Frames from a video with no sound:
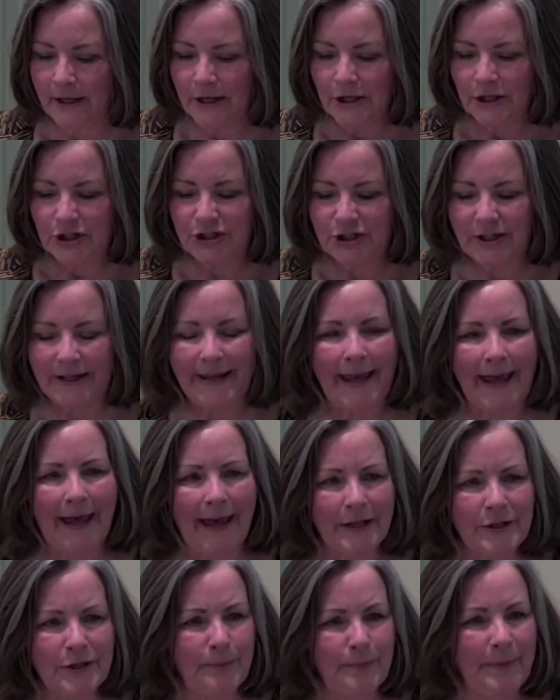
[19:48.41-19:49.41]
She
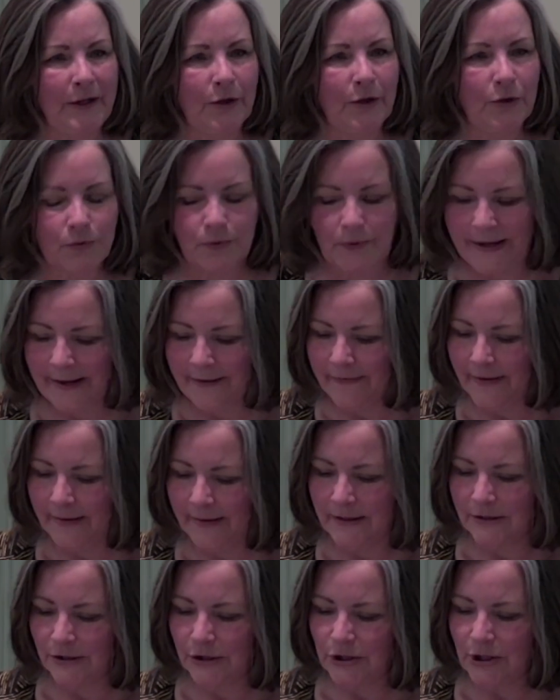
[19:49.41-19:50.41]
had to be grieving
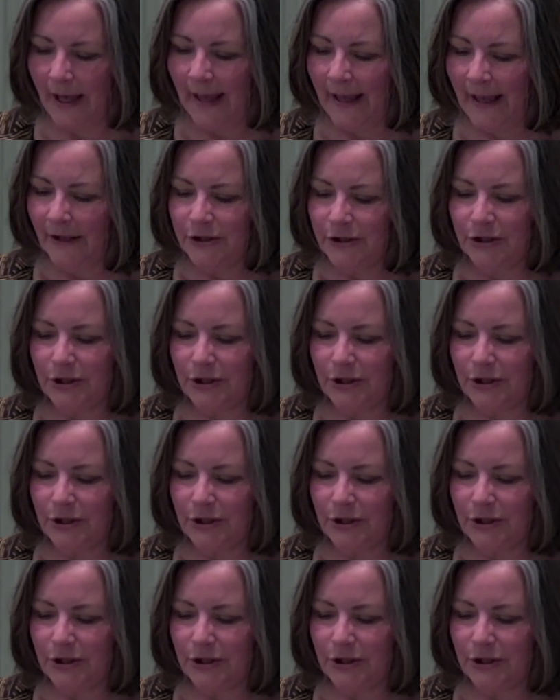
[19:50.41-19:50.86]
this child